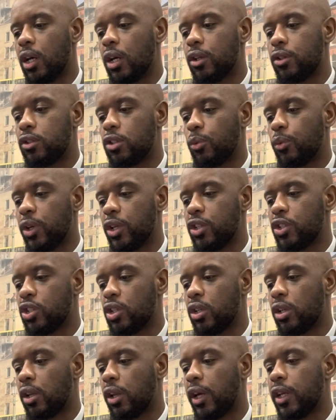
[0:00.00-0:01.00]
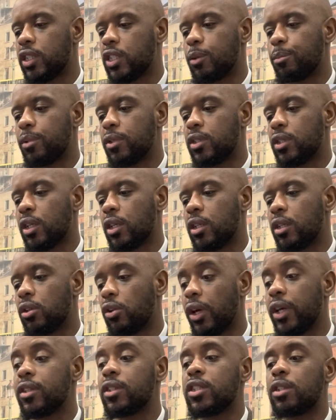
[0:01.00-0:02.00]
to which 90
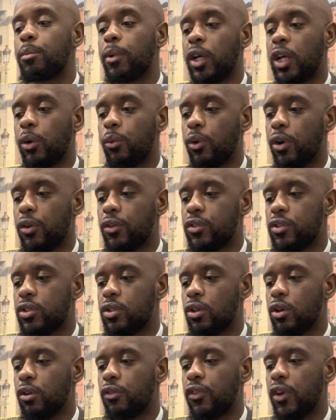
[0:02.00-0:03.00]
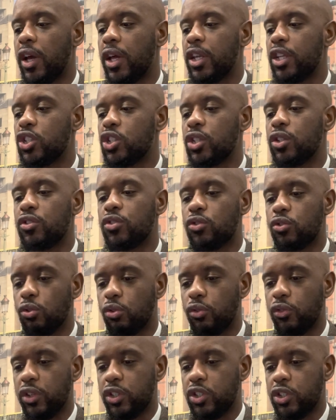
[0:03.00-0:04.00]
megawatts of energy
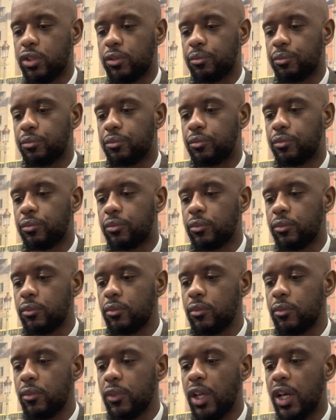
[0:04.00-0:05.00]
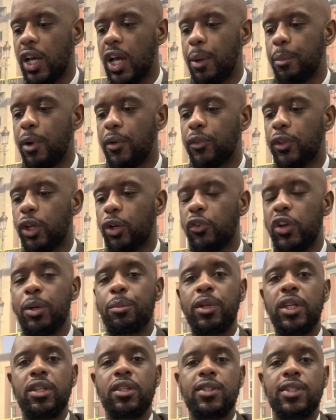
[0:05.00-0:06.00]
storage. The
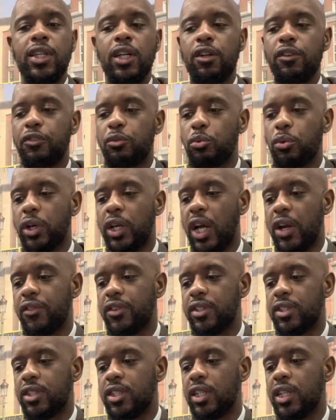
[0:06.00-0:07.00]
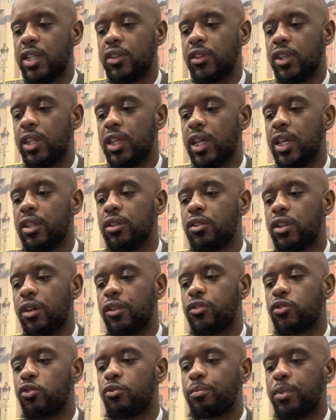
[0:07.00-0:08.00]
agreement itself will guarantee the
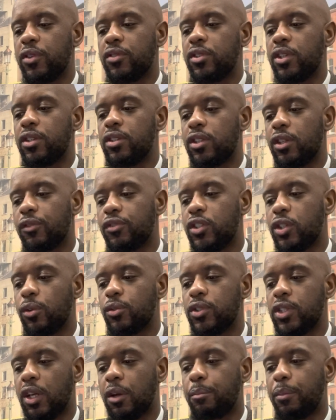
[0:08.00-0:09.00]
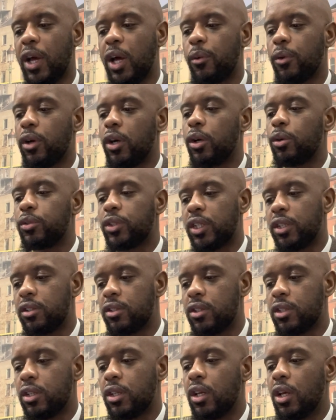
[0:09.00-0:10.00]
industrial business of Soltec Power Holdings